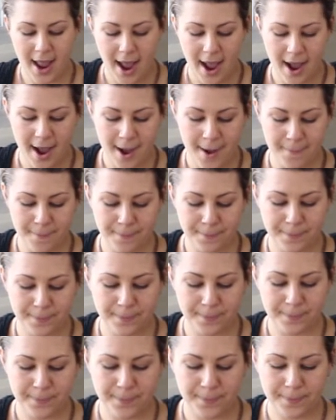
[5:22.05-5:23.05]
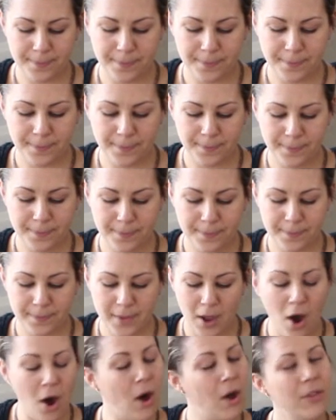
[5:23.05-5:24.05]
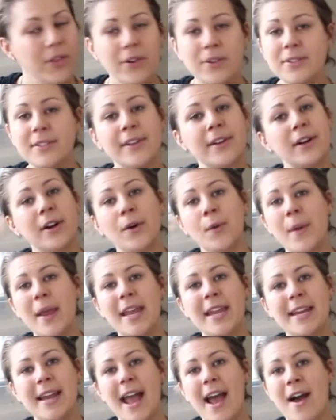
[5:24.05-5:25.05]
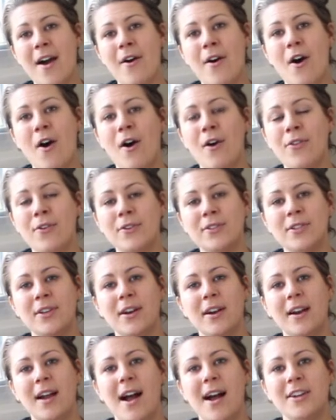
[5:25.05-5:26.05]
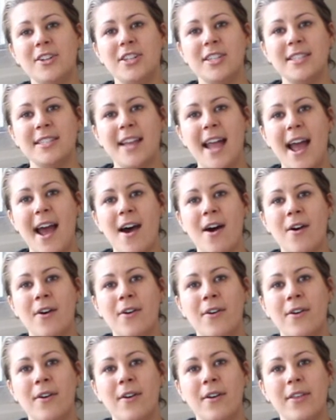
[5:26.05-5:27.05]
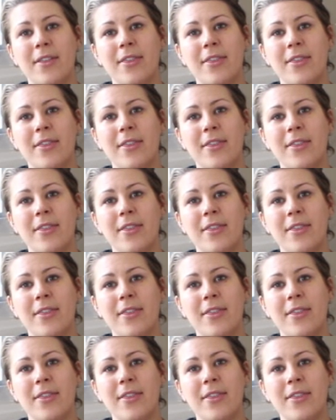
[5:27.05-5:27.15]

All those that are awake now, all those that are conscious now,